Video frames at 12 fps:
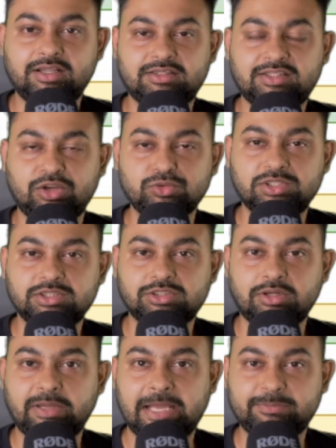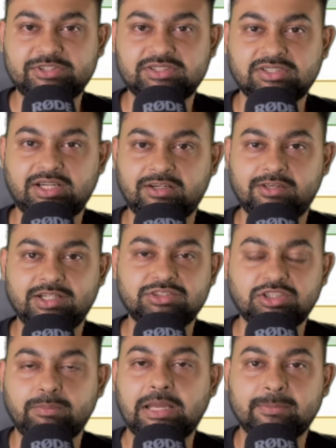thousands of apps, hundreds
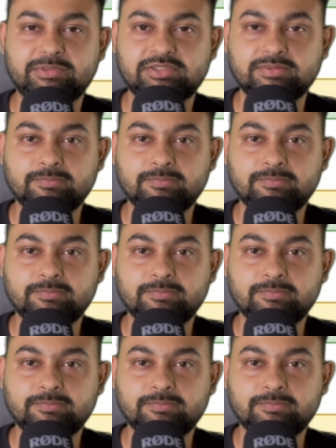of apps.